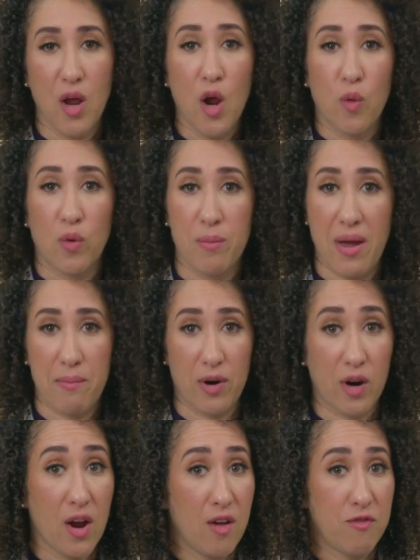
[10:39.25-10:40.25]

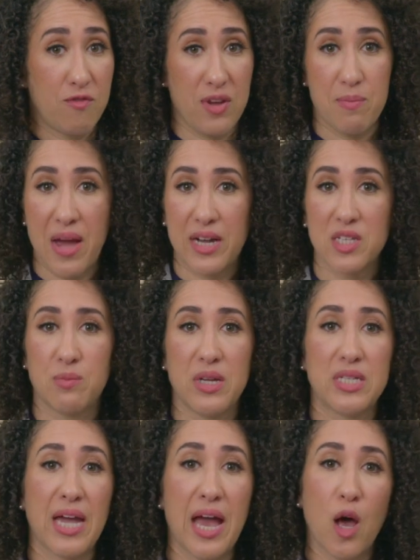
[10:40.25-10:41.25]
Remember, feedback is
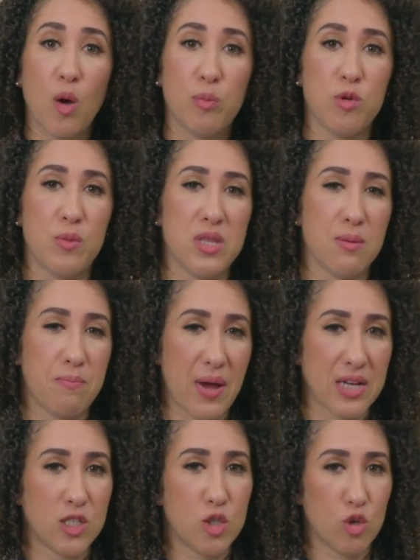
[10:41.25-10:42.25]
meant to help you be the
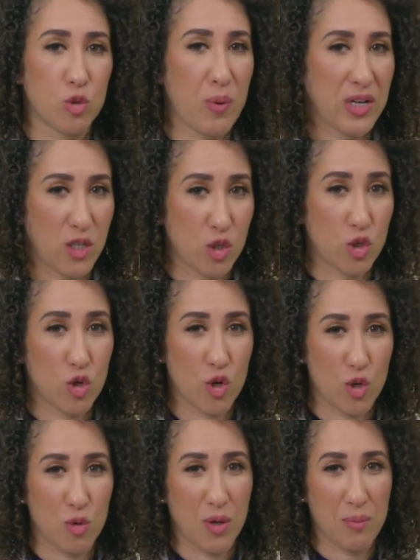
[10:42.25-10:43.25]
best nurse practitioner
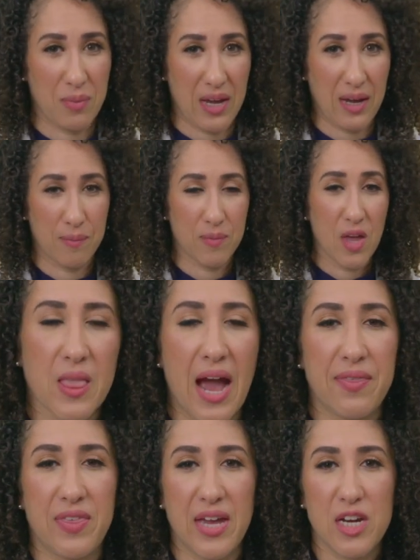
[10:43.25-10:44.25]
you can be.
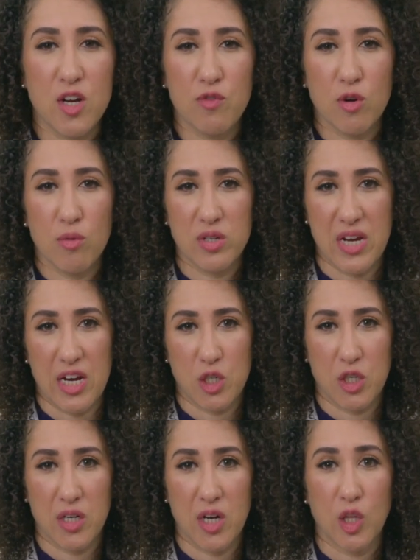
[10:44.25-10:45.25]
At the end of your
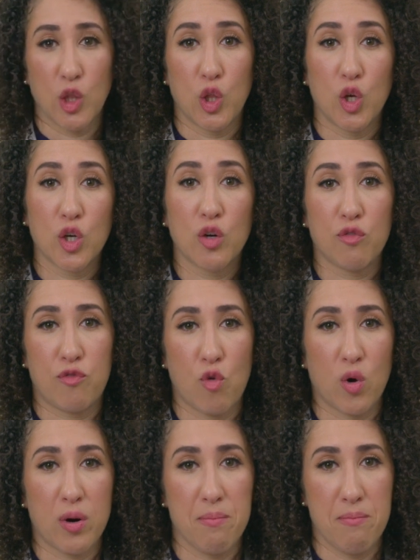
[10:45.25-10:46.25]
rotation, look
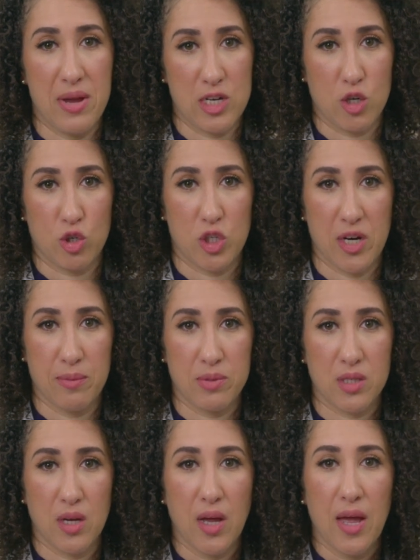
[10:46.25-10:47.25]
for
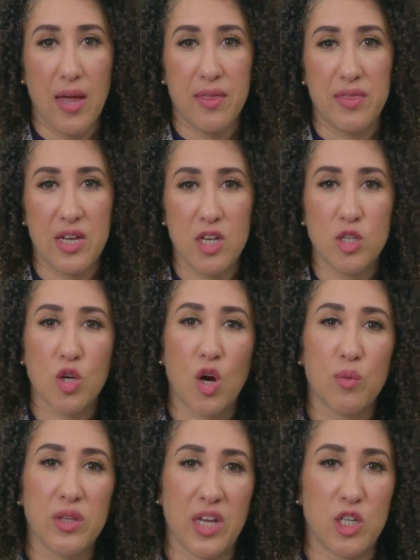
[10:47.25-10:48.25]
mentorships. These are
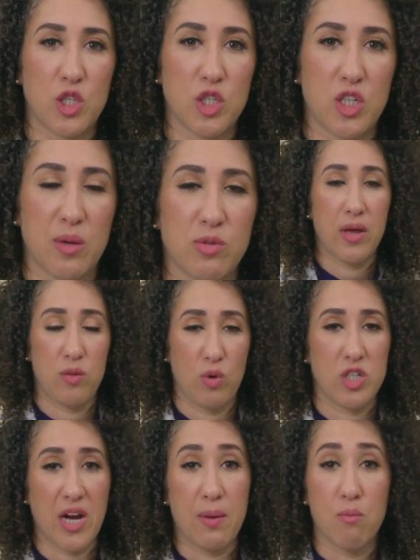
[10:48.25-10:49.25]
relationships in
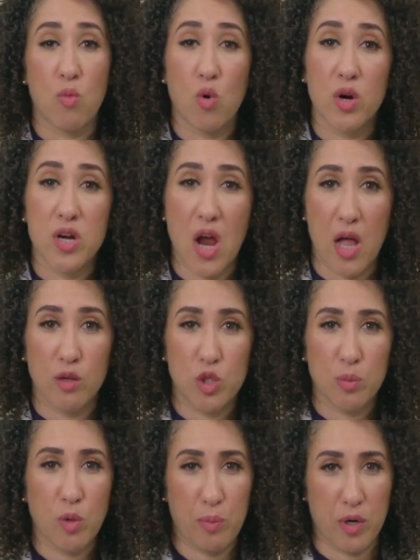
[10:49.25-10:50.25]
which a more
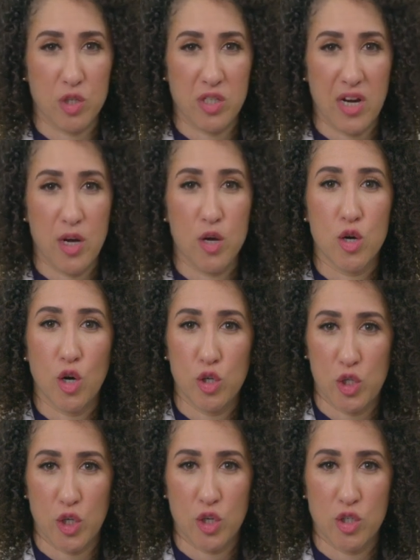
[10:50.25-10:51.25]
knowledgeable person
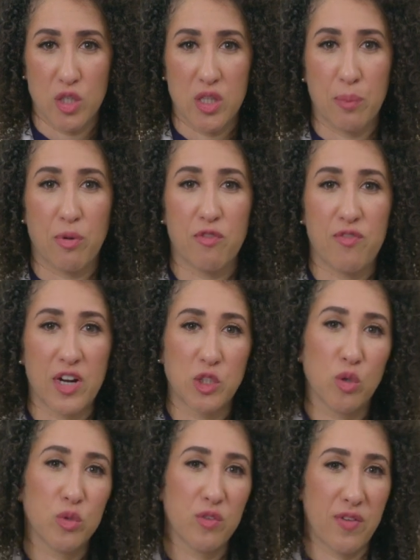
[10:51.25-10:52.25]
nurtures the
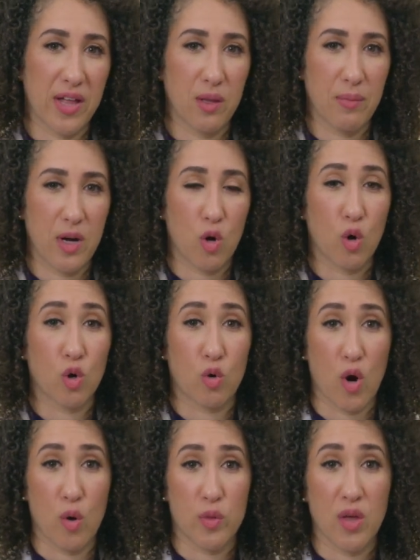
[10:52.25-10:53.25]
professional development or
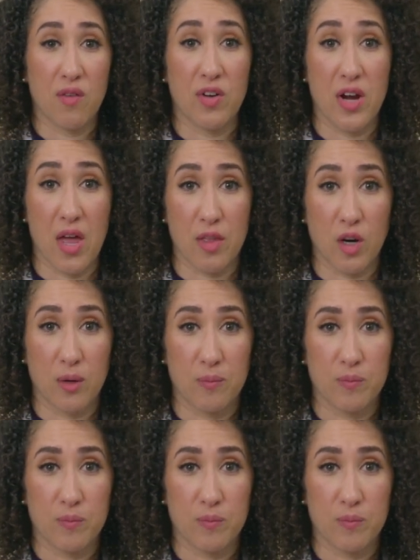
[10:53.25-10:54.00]
growth of another.